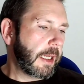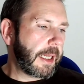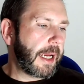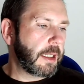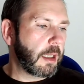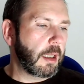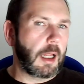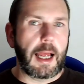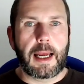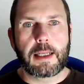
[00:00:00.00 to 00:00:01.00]
candle
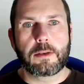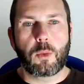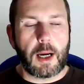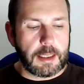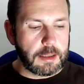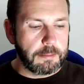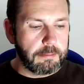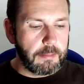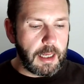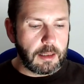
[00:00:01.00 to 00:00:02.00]
and wax
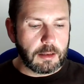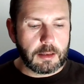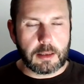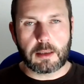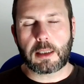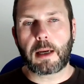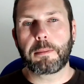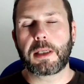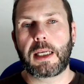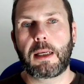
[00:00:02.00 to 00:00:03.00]
melt
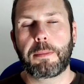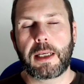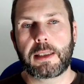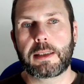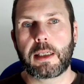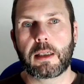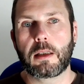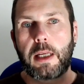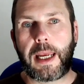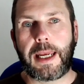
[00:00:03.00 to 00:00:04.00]
company based
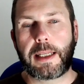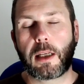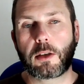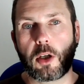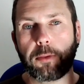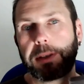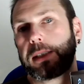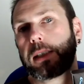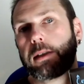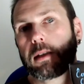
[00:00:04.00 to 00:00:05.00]
in
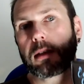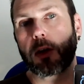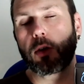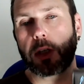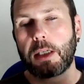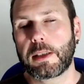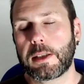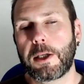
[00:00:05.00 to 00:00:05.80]
Dolpington, Scotland.